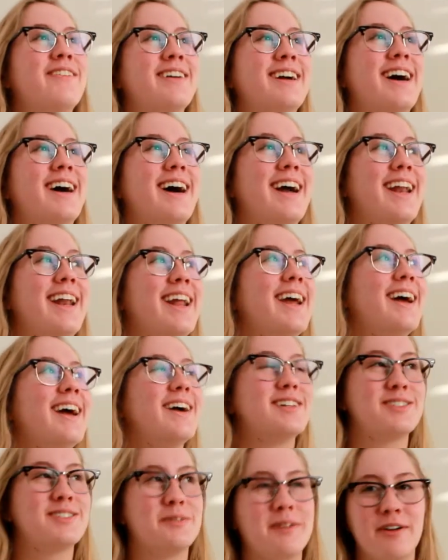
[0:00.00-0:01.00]
oh my god.
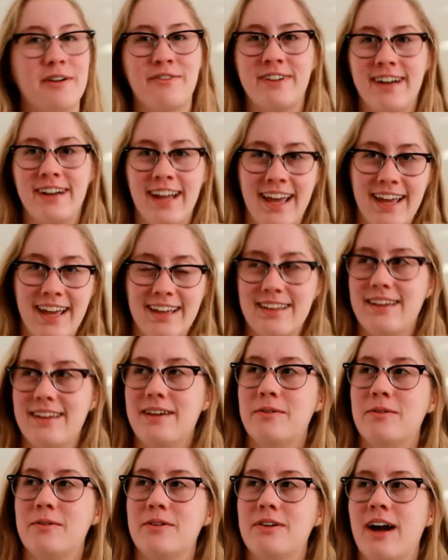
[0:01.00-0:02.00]
So my friend
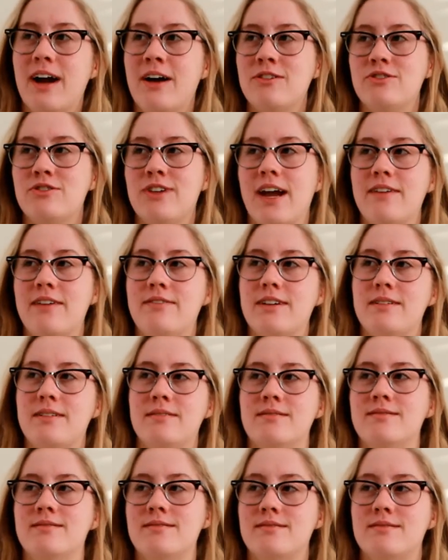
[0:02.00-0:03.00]
Haley, we were out
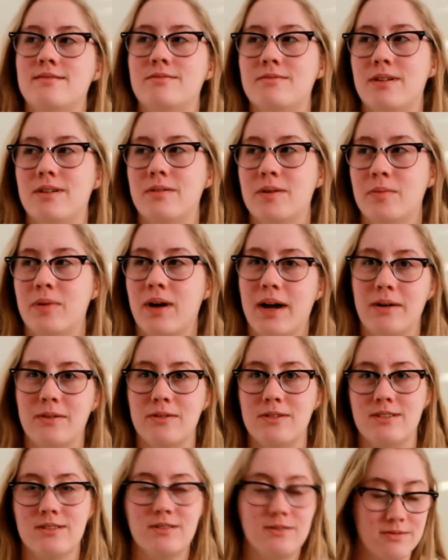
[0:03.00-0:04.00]
driving when we
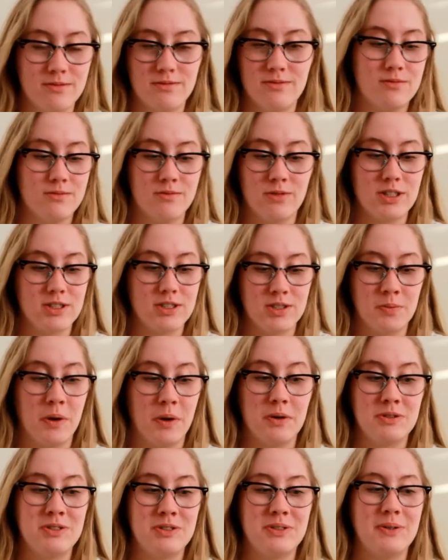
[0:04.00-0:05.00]
probably weren't
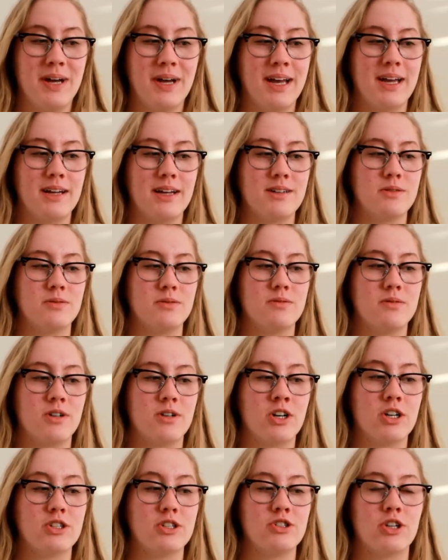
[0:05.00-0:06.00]
supposed to and
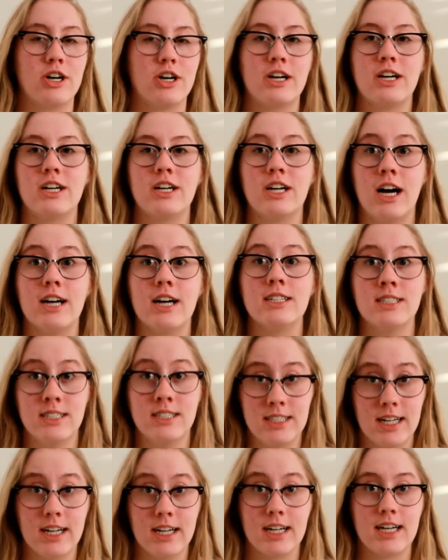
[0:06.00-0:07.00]
her truck got
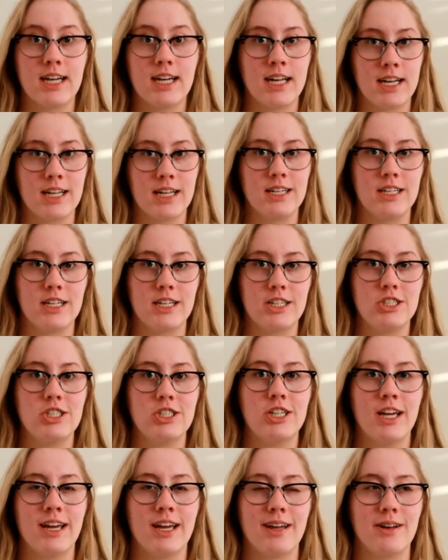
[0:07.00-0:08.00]
stuck in a
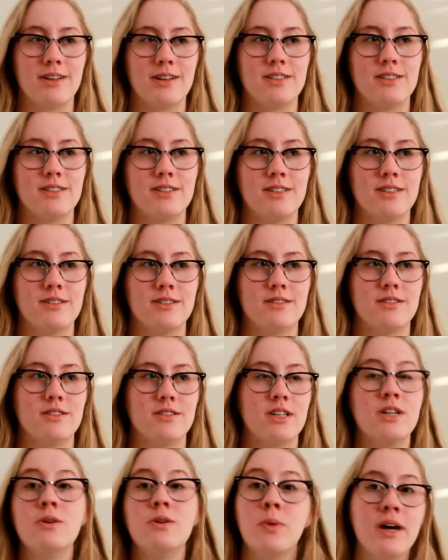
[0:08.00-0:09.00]
ditch and it
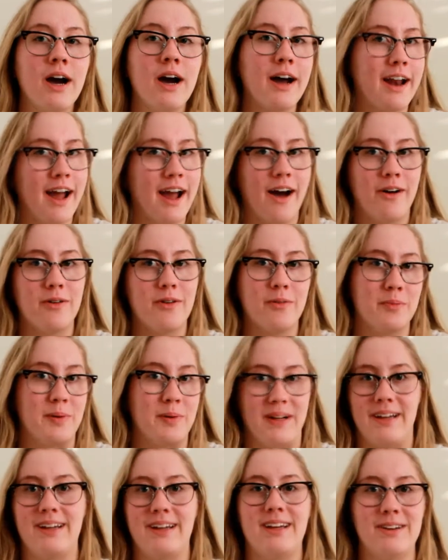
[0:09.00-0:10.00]
it, we got out,
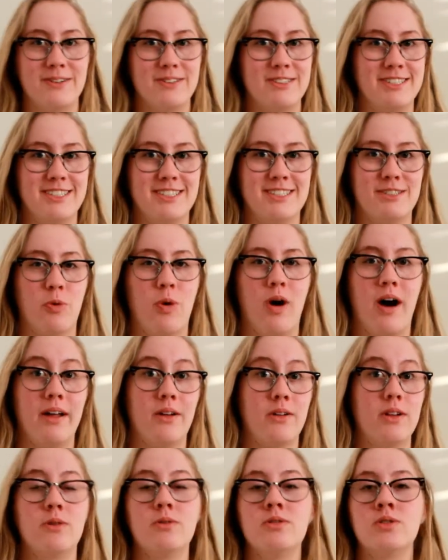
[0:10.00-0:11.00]
but it was just
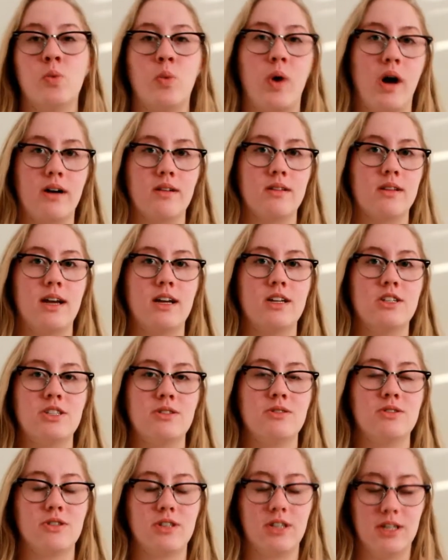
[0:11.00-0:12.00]
wild. It was a wild night.
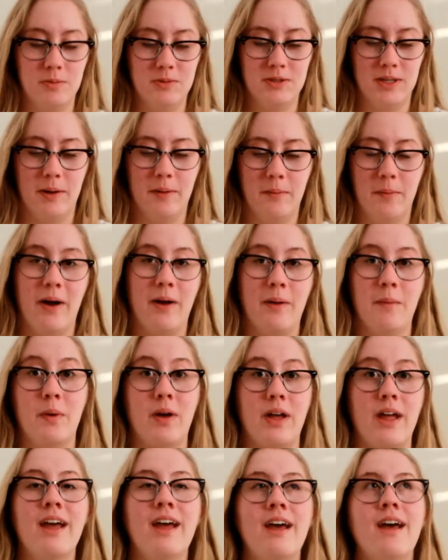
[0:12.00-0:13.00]
She was really upset about it,
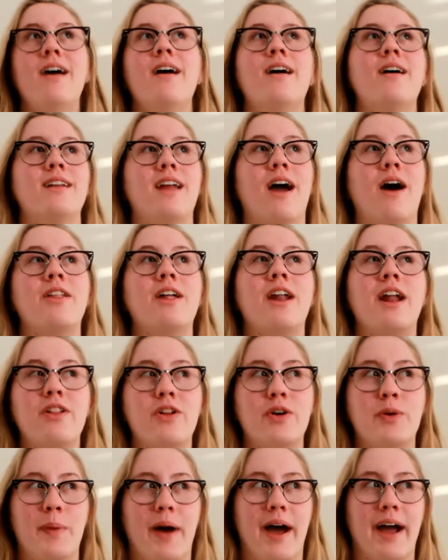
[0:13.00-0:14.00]
but now that I
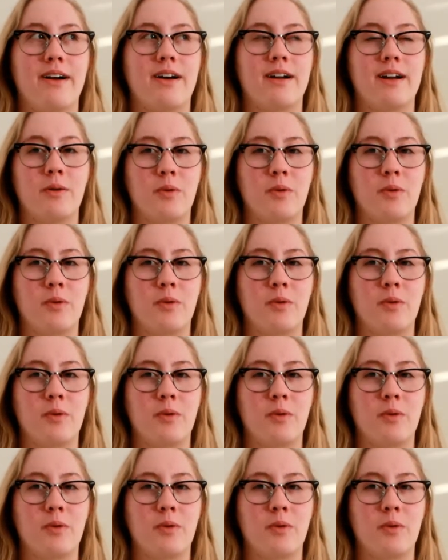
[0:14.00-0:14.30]
look back